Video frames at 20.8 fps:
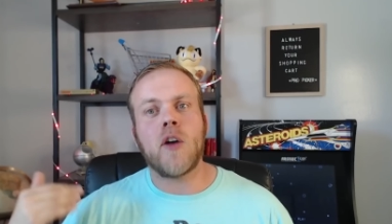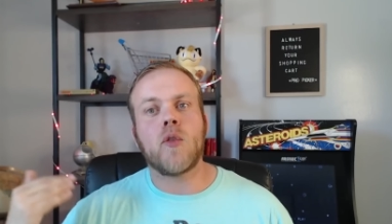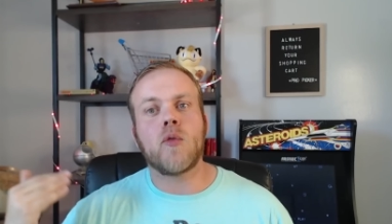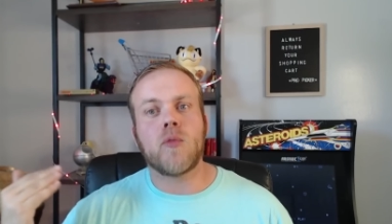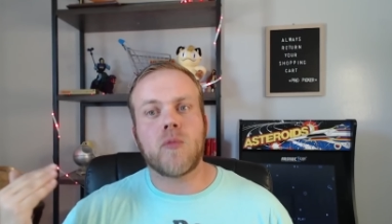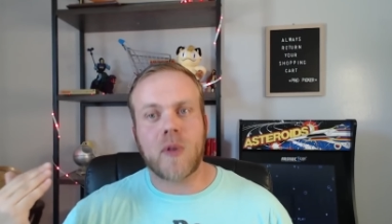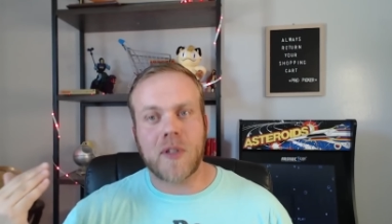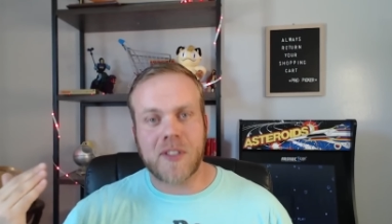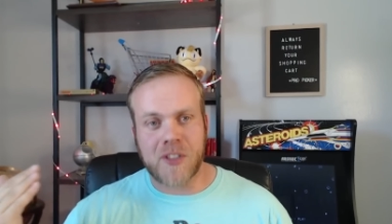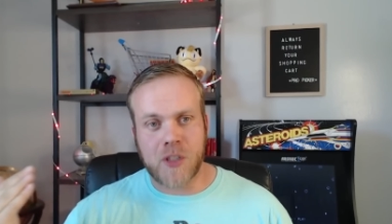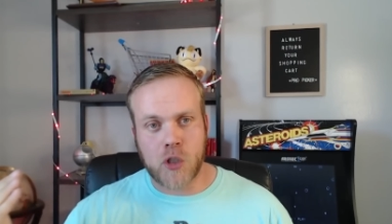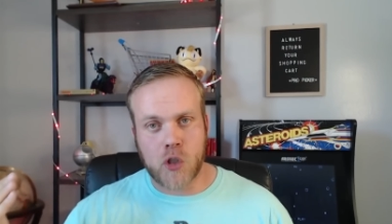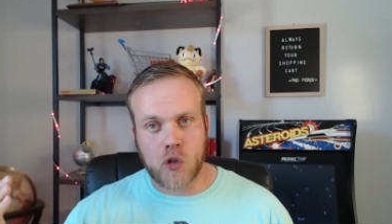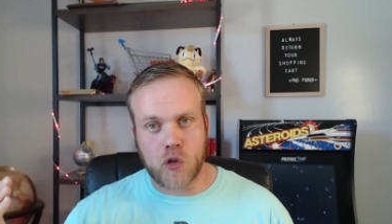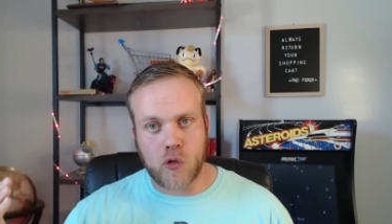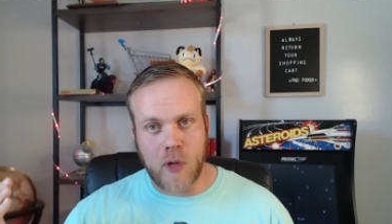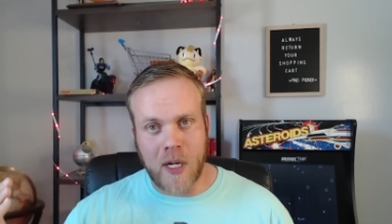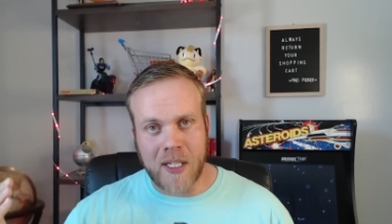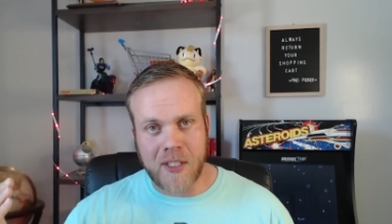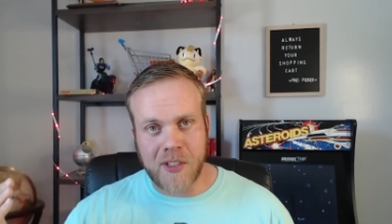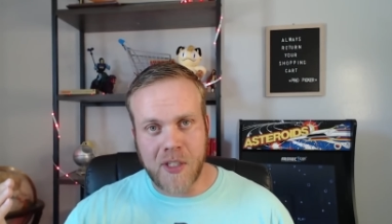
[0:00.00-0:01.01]

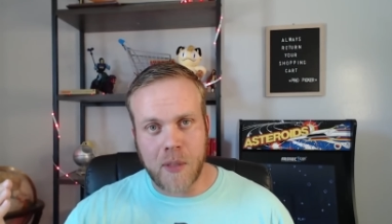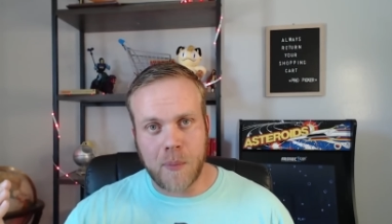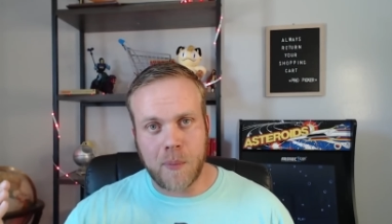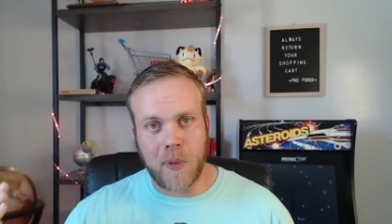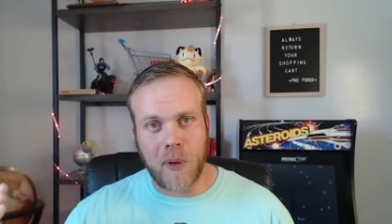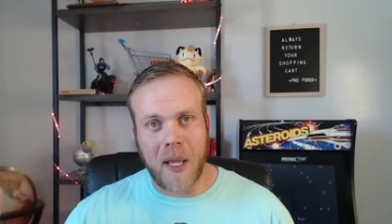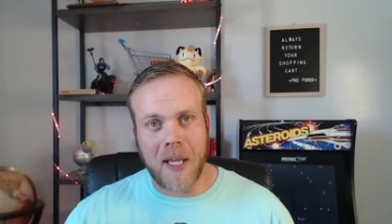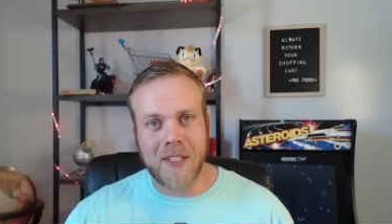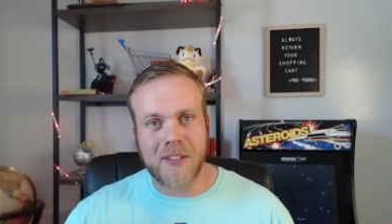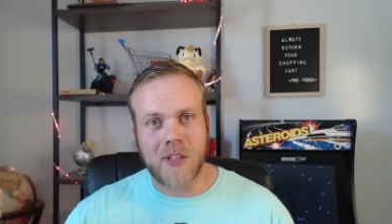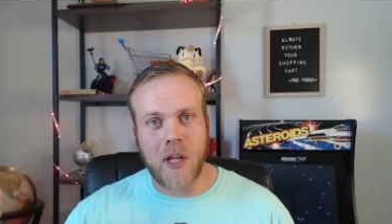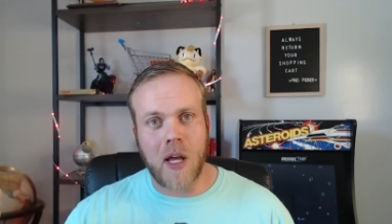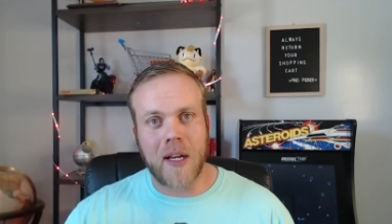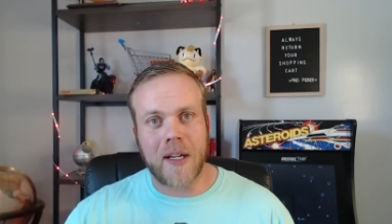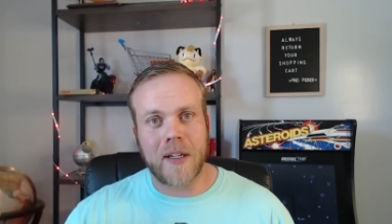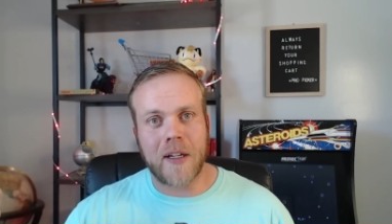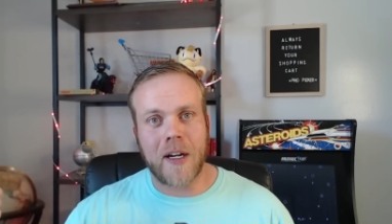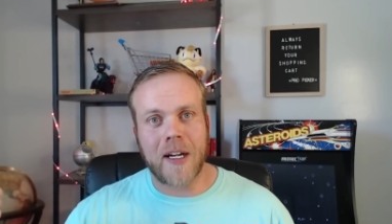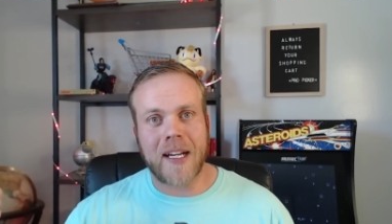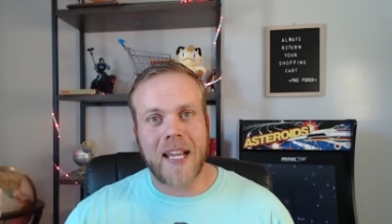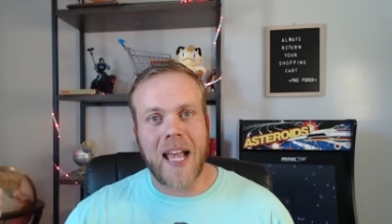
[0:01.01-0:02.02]
restriction placed on
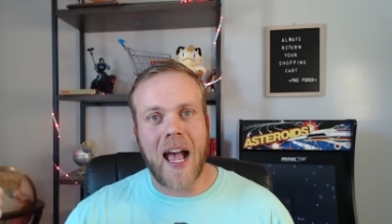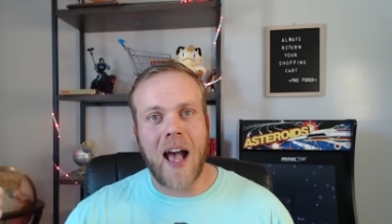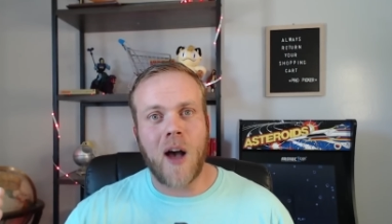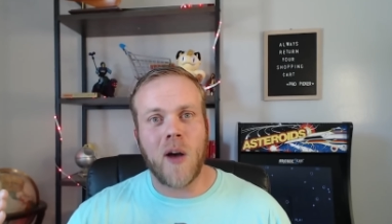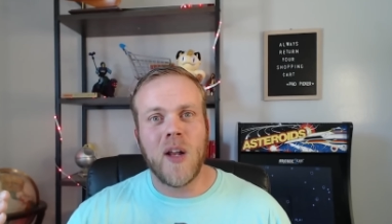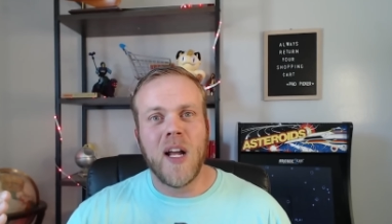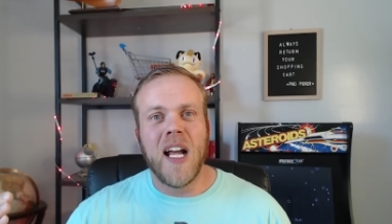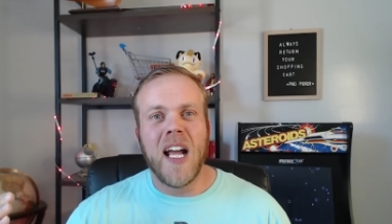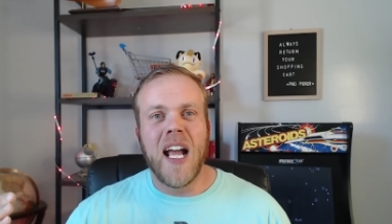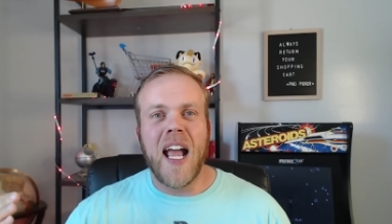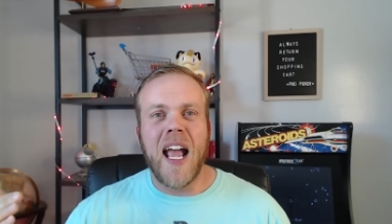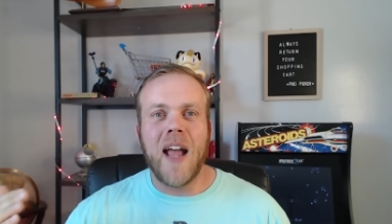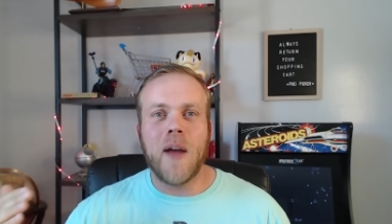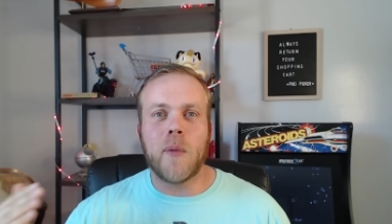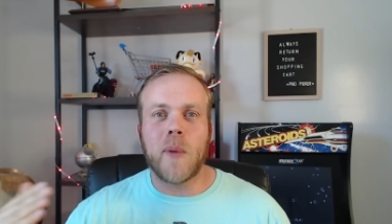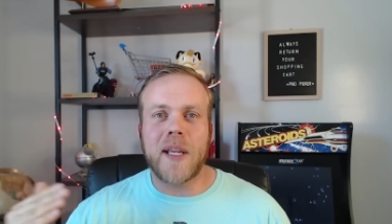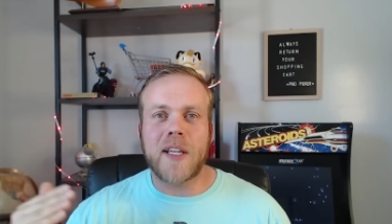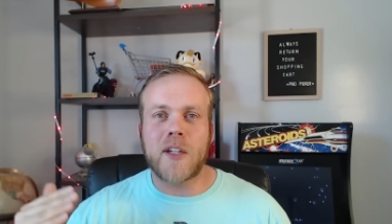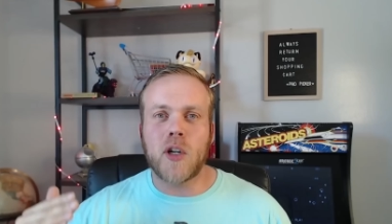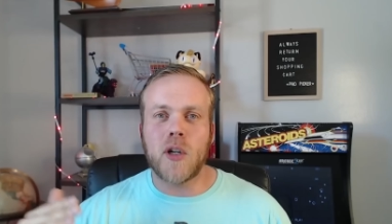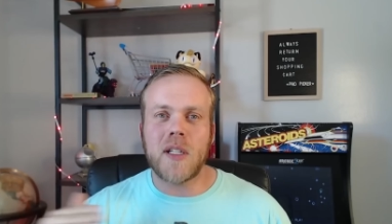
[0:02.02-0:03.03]
our account and
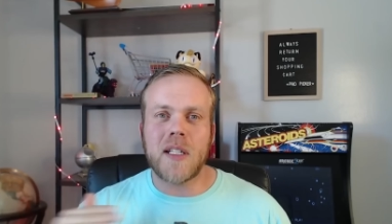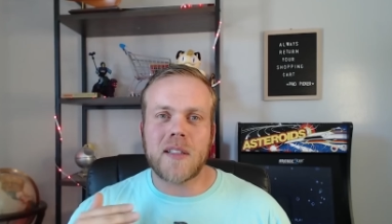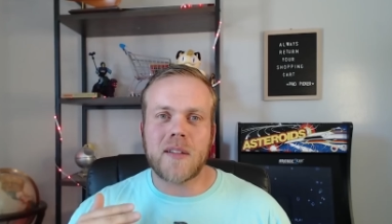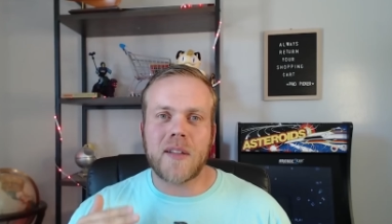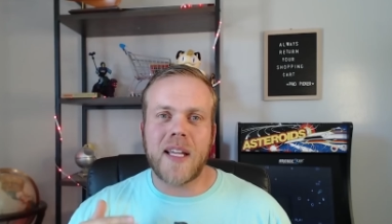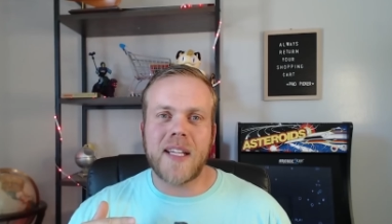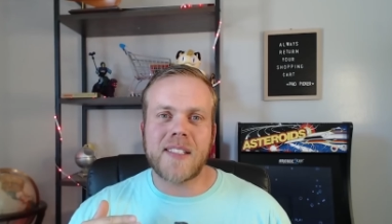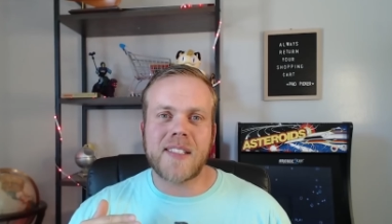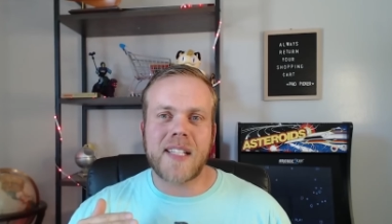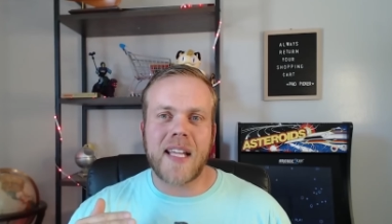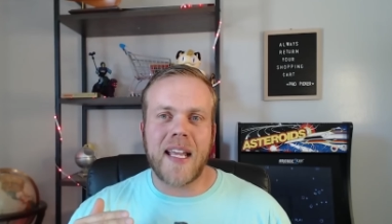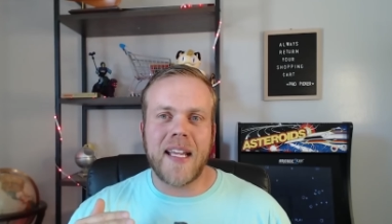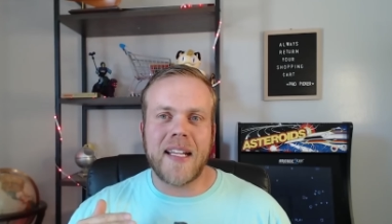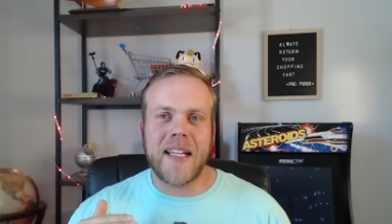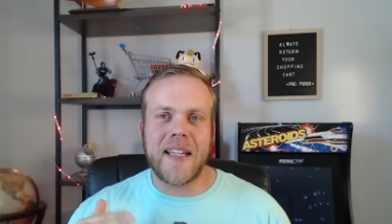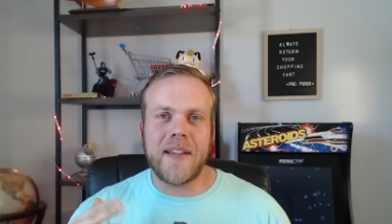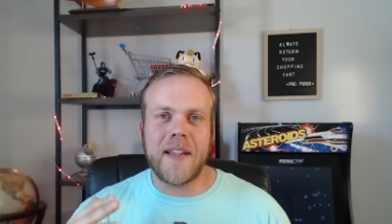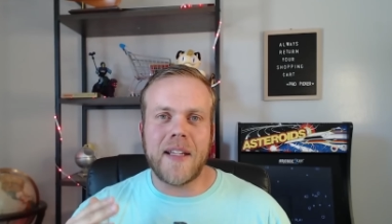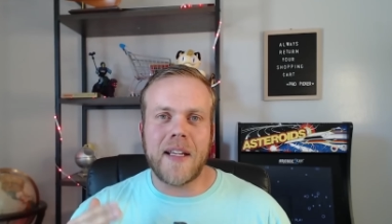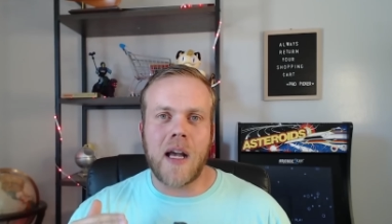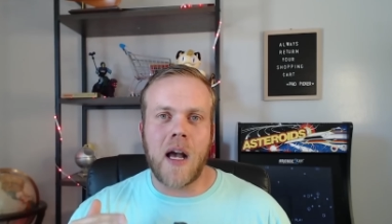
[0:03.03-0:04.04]
we couldn't list
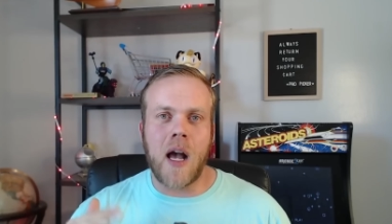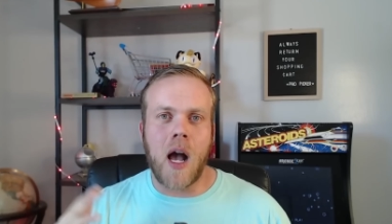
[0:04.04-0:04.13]
any